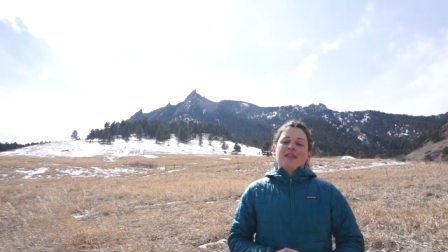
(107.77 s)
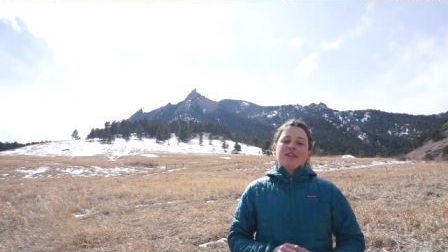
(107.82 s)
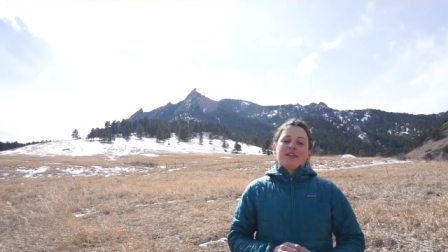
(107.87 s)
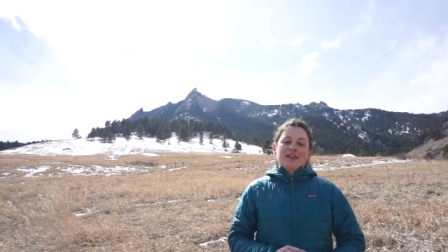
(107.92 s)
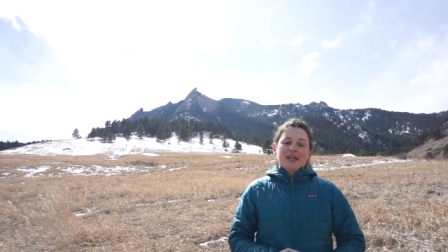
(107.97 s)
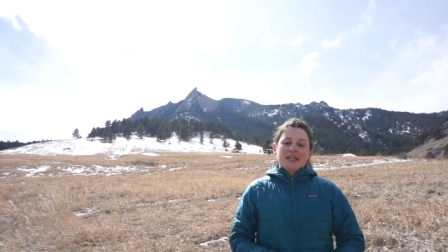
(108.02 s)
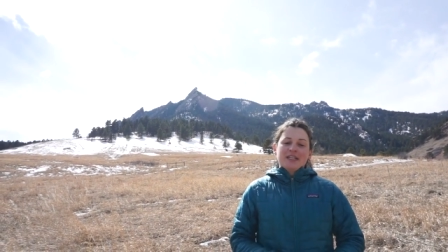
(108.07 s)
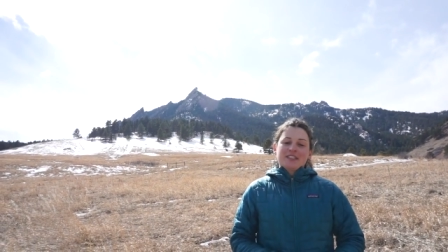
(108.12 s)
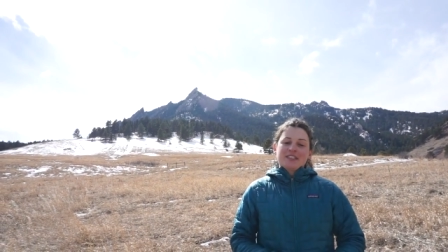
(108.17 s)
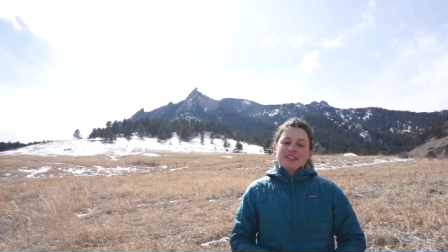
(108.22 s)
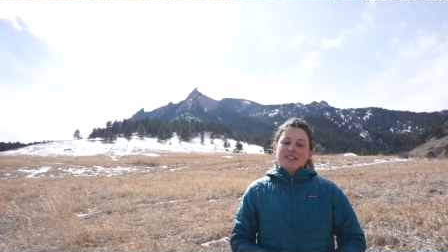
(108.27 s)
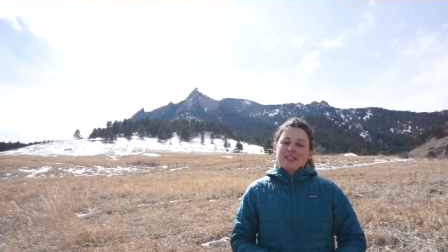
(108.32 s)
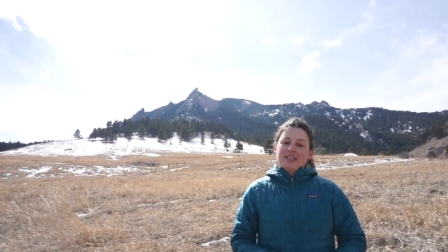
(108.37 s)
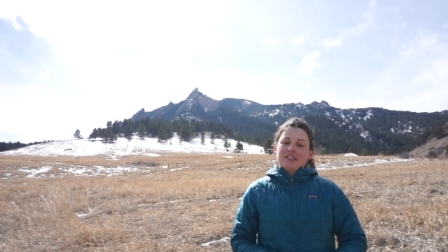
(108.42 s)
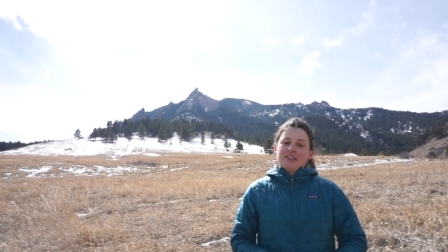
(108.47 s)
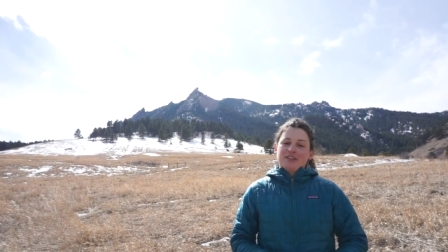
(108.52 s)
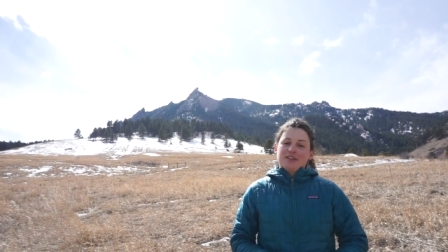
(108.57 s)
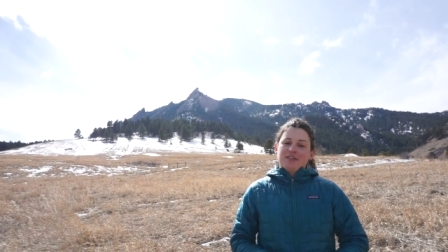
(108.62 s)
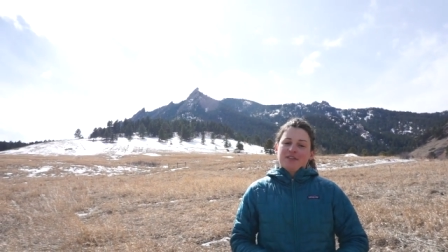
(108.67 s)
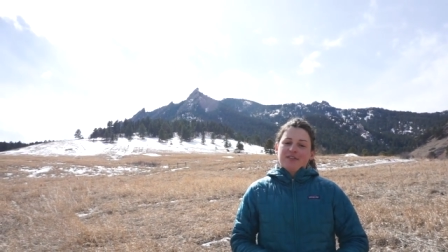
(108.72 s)
The next
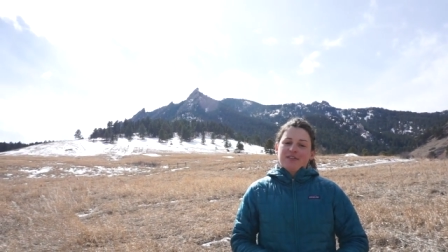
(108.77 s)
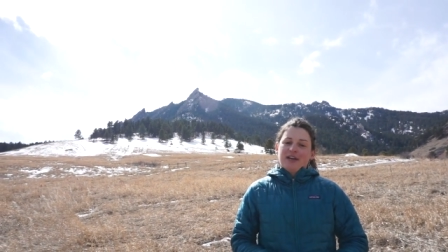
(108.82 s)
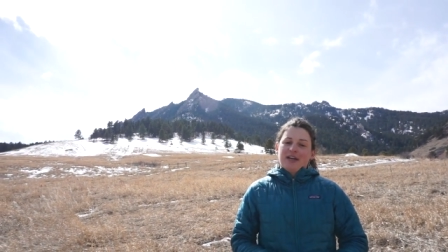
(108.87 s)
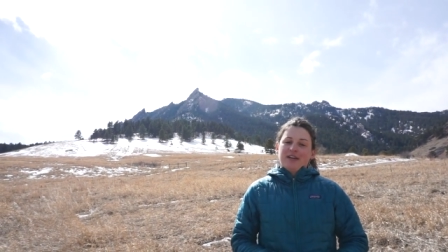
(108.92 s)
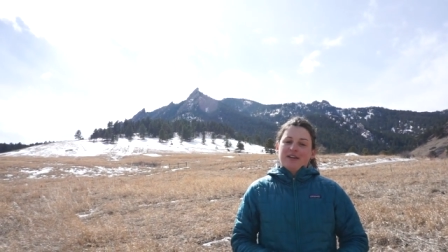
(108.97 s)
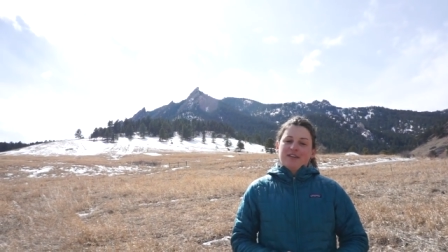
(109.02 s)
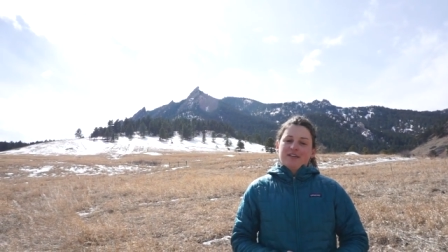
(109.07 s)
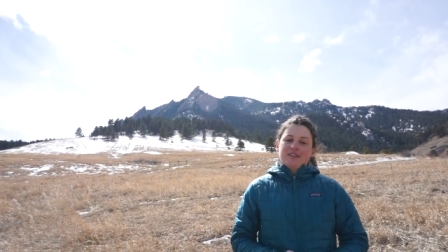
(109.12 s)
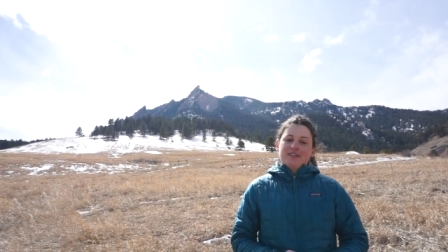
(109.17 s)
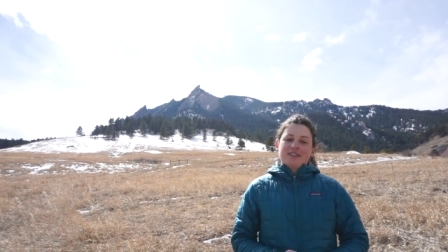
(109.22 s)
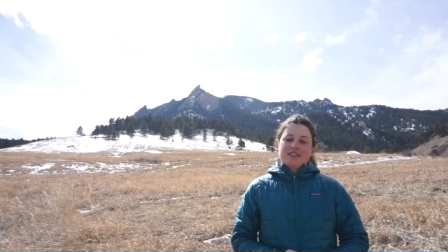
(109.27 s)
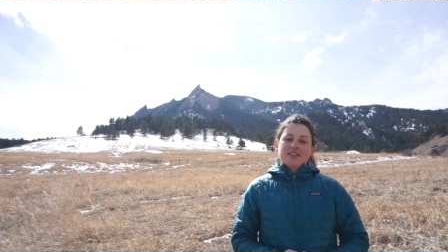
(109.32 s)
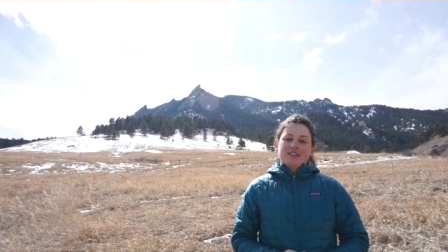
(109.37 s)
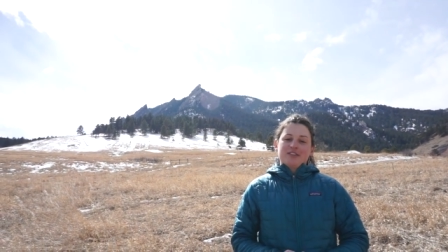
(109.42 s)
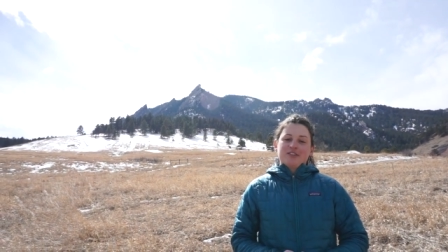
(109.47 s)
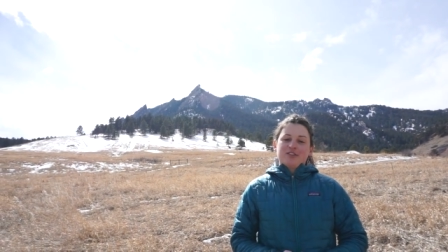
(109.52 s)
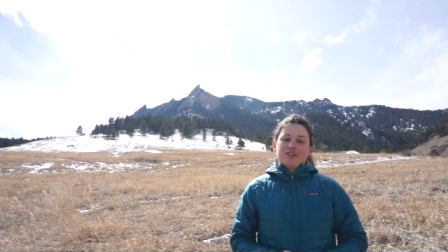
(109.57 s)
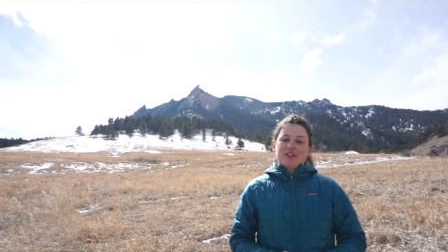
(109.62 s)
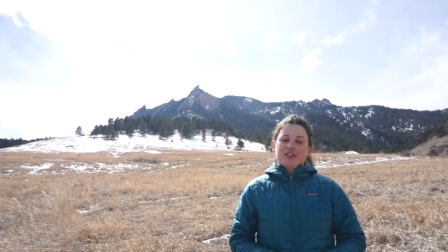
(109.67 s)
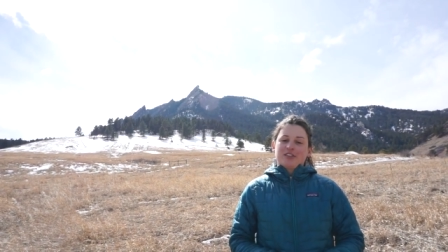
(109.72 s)
stage of the Flatirons
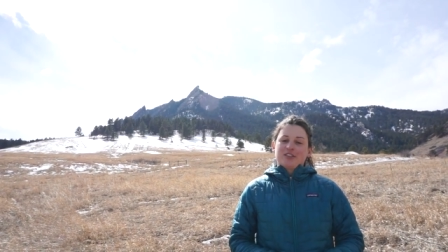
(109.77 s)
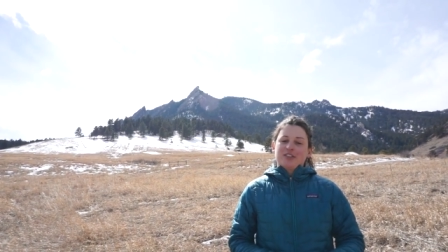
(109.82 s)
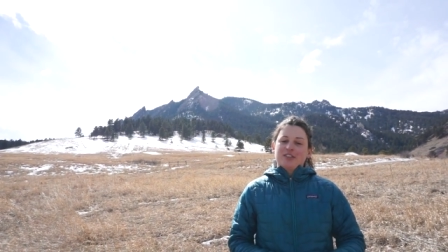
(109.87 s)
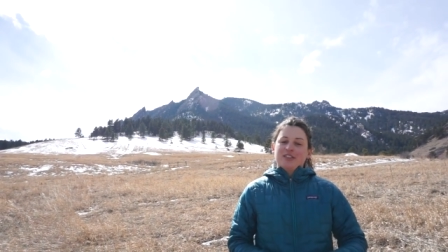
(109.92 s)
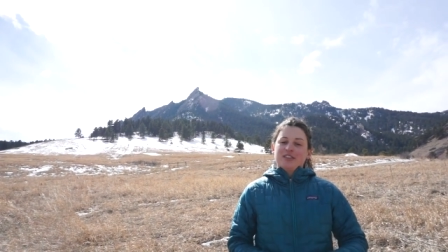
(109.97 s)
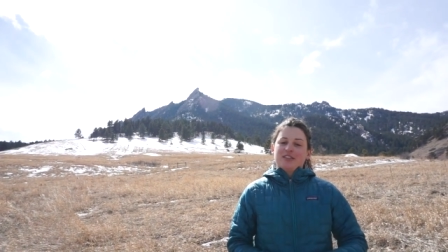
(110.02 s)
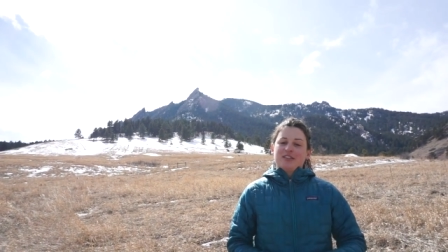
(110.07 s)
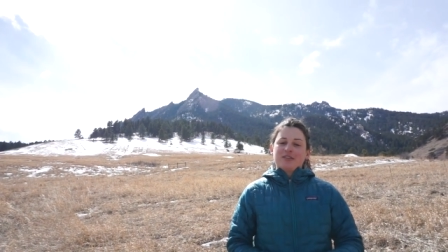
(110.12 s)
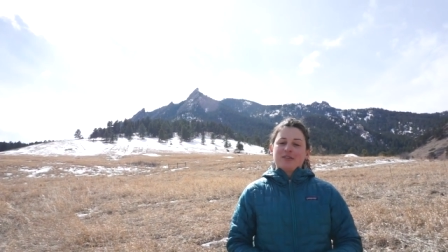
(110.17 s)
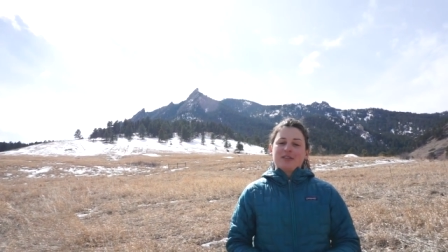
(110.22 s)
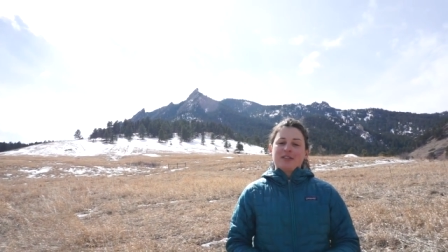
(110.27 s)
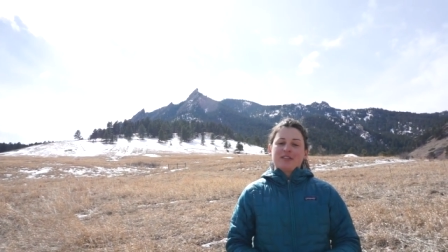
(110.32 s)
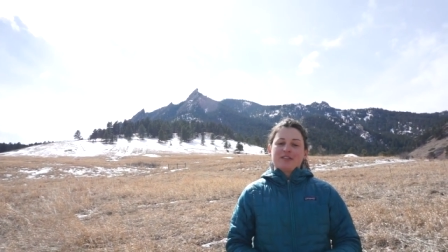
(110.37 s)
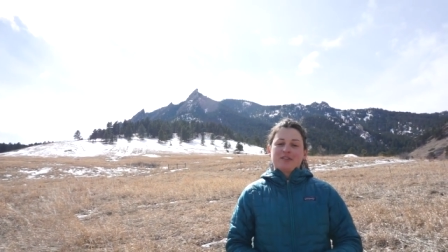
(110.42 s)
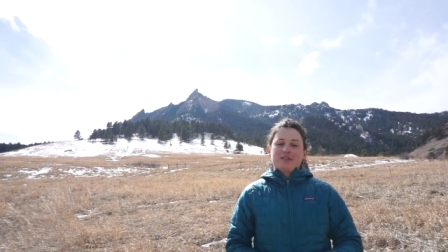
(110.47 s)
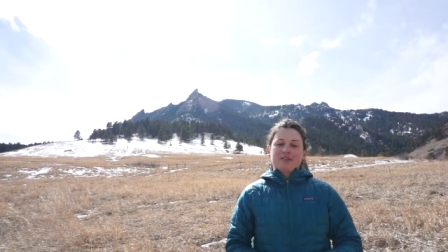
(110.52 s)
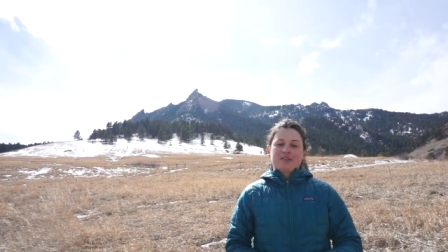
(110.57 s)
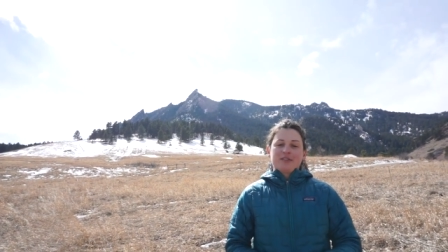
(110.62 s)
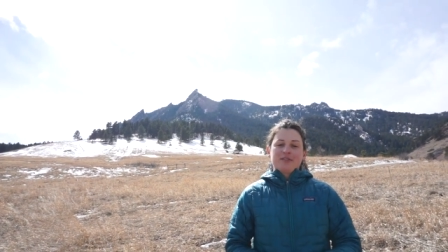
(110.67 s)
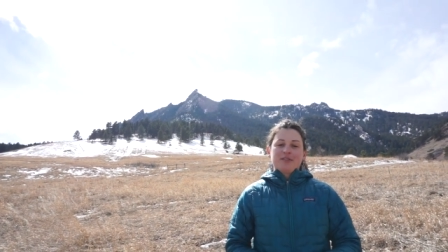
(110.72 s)
construction is the
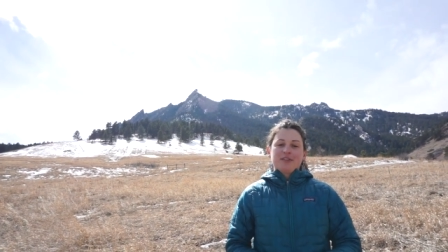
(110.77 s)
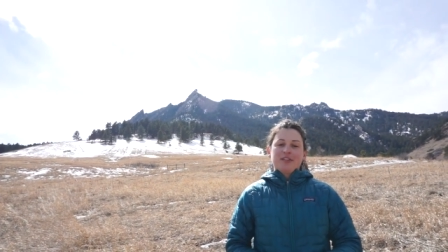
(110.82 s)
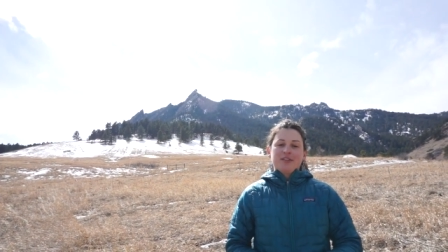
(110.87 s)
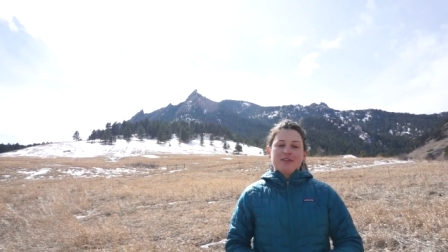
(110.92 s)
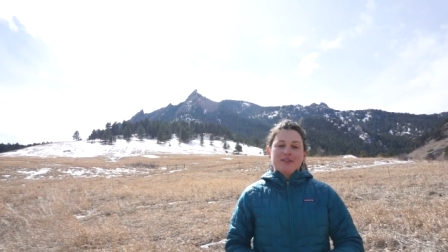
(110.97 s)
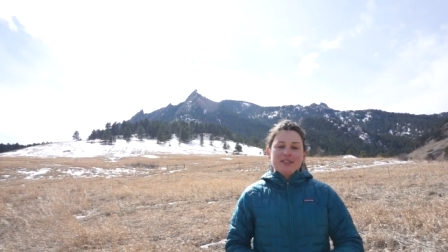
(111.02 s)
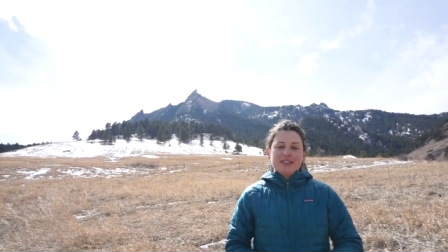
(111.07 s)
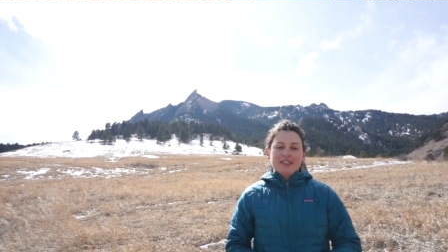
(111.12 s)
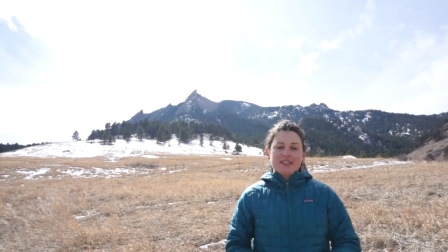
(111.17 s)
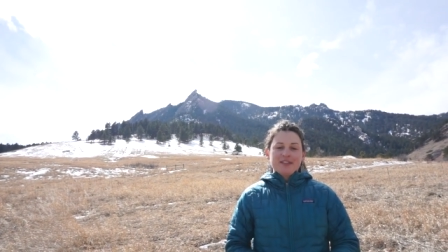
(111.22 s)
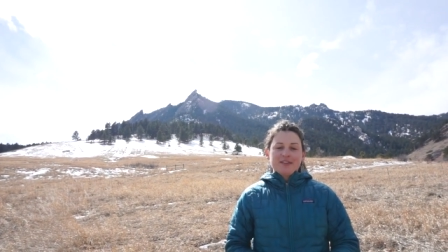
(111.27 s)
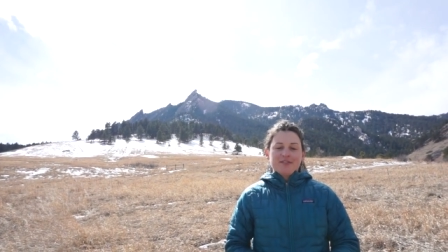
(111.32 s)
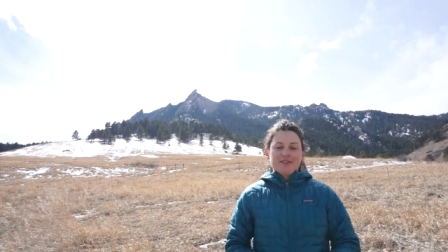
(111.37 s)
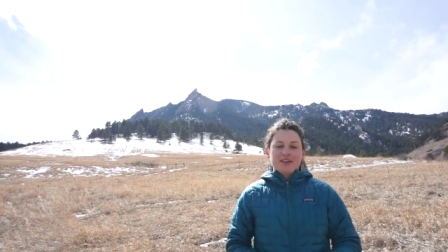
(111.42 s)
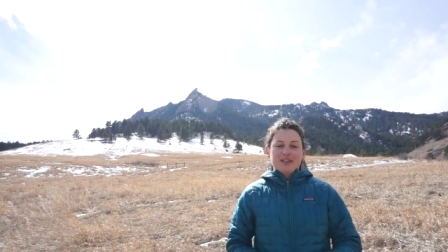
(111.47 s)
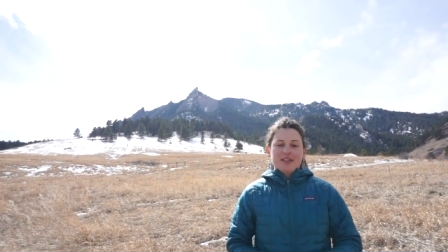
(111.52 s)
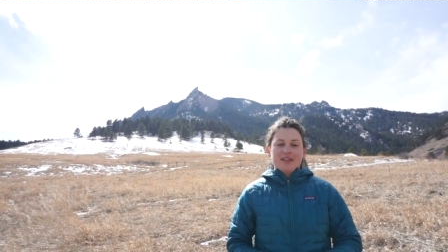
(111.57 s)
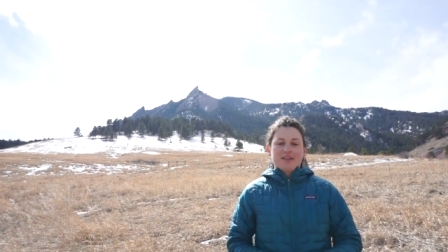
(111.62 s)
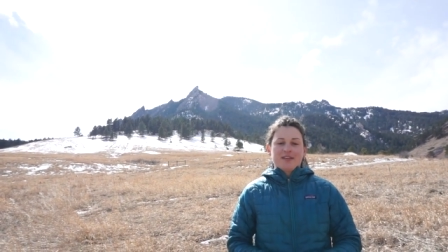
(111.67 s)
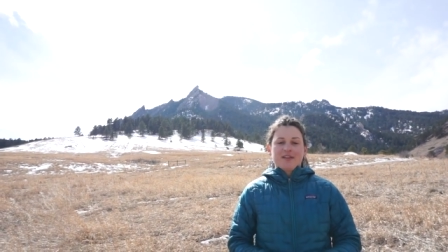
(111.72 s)
result of a unique
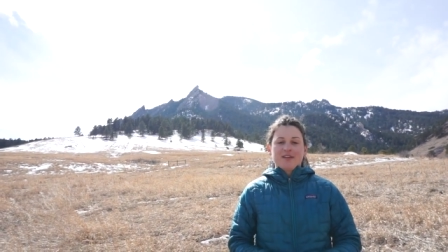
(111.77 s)
event